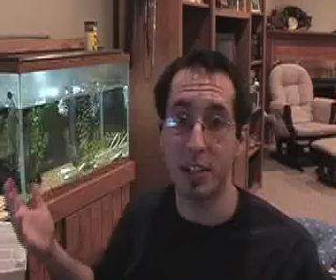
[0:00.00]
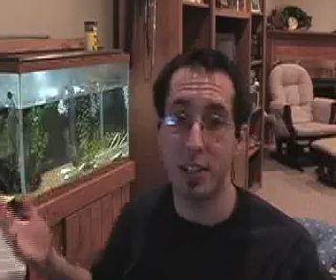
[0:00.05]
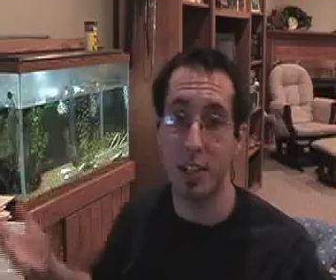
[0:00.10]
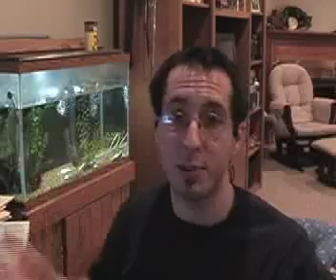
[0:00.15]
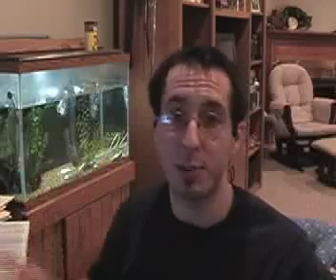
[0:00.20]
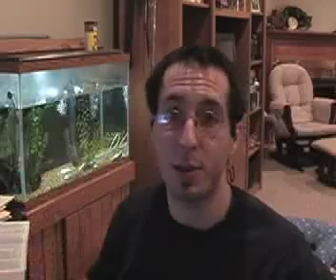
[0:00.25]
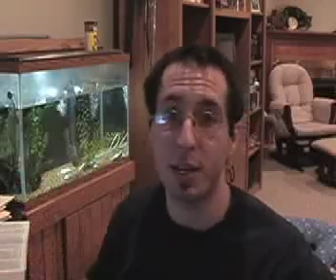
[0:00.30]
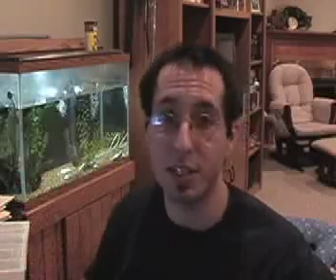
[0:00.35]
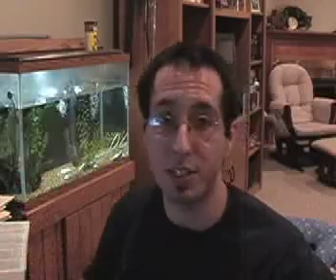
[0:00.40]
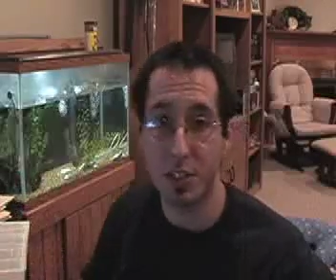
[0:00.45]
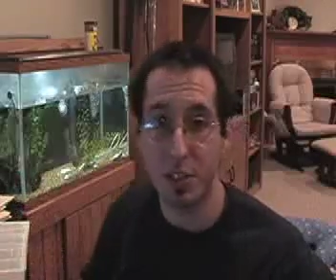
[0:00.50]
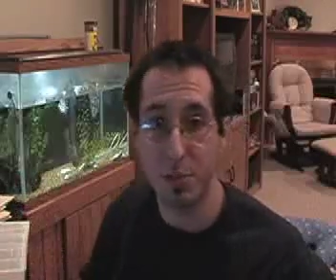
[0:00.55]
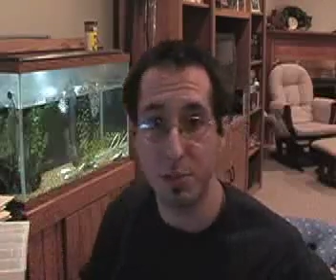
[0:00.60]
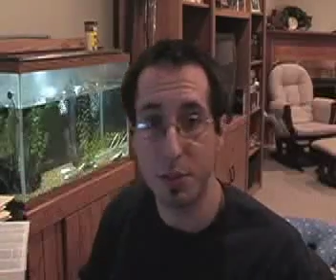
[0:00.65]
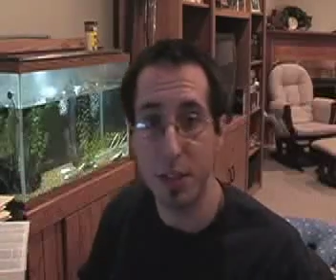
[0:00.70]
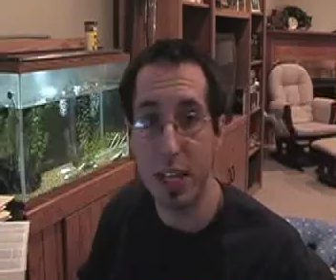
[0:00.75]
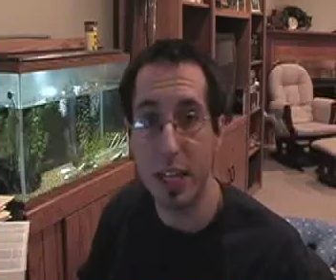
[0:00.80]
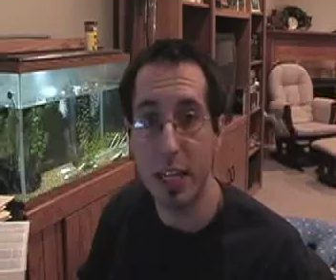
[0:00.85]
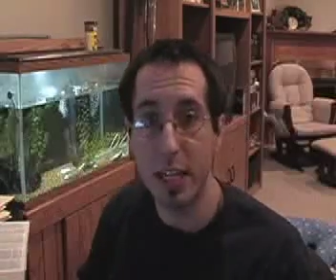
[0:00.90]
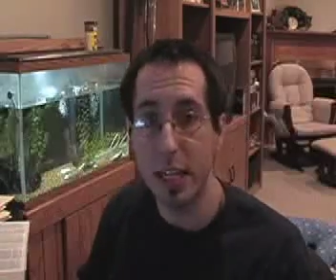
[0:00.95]
because everybody's
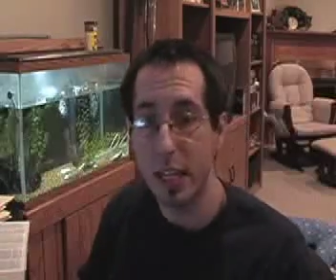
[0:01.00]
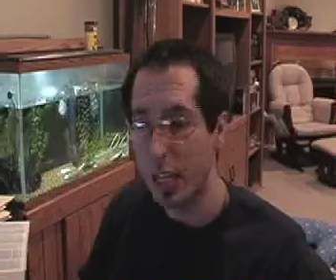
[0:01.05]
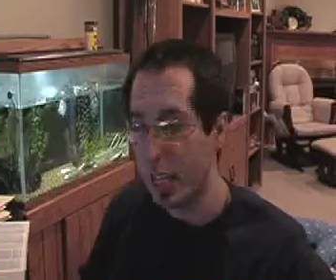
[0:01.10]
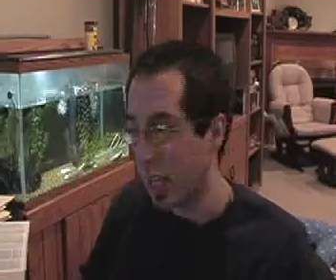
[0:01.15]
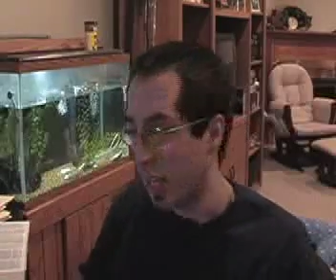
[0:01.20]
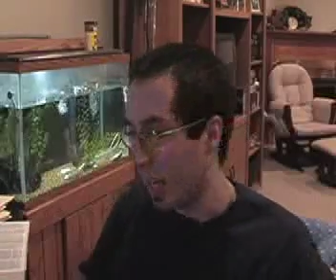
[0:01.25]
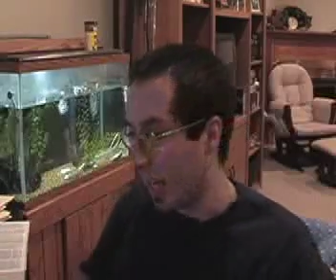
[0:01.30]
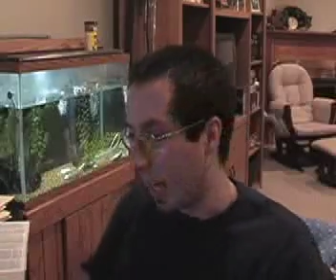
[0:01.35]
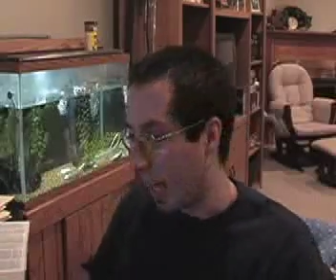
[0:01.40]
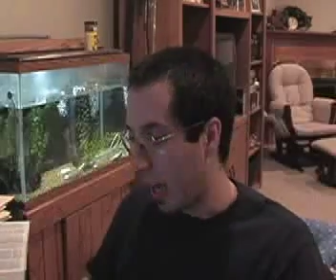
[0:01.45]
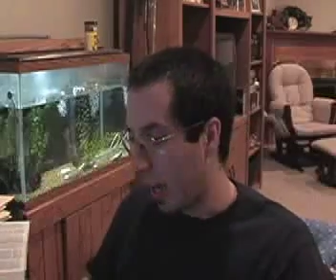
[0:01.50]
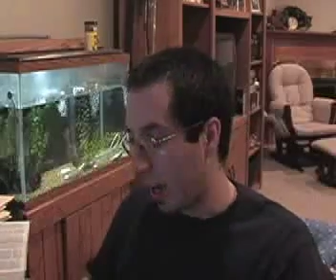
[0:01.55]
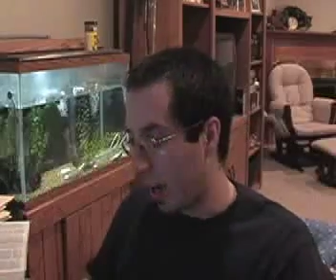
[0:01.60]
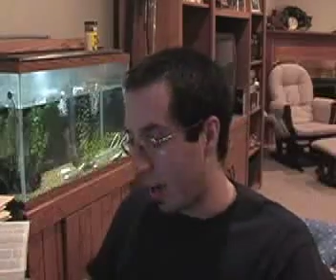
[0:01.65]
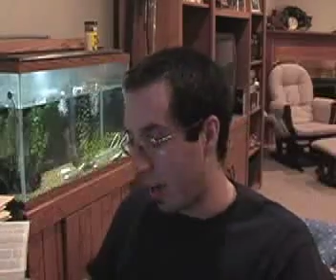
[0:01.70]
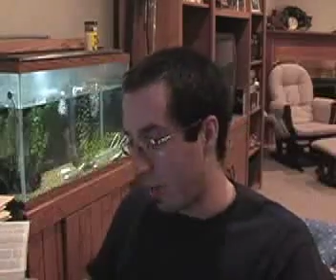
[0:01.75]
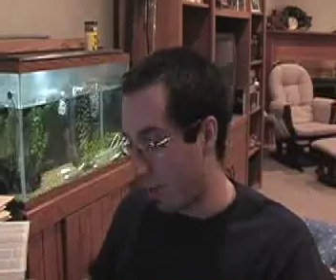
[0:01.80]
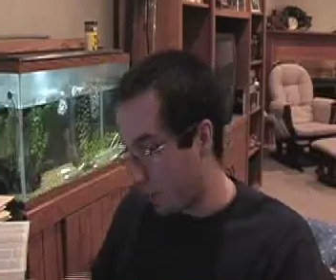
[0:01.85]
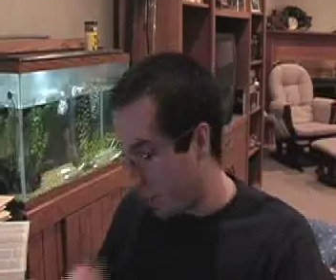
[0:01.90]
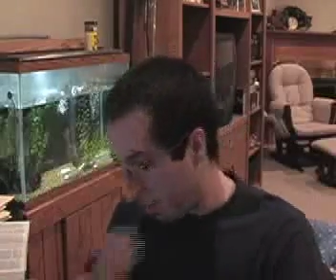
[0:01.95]
complaining. And